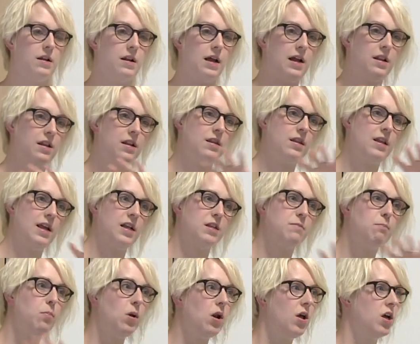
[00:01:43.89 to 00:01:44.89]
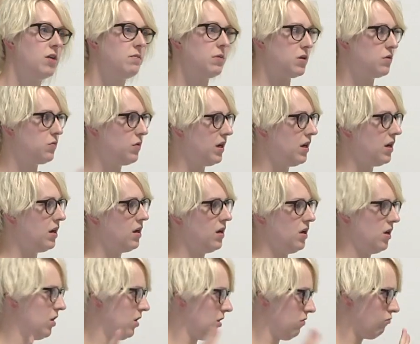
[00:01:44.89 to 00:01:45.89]
and it's blurred between
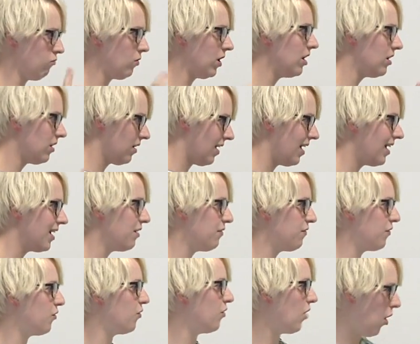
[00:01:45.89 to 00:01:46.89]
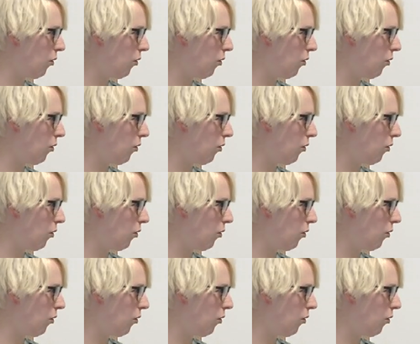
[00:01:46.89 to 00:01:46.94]
real life or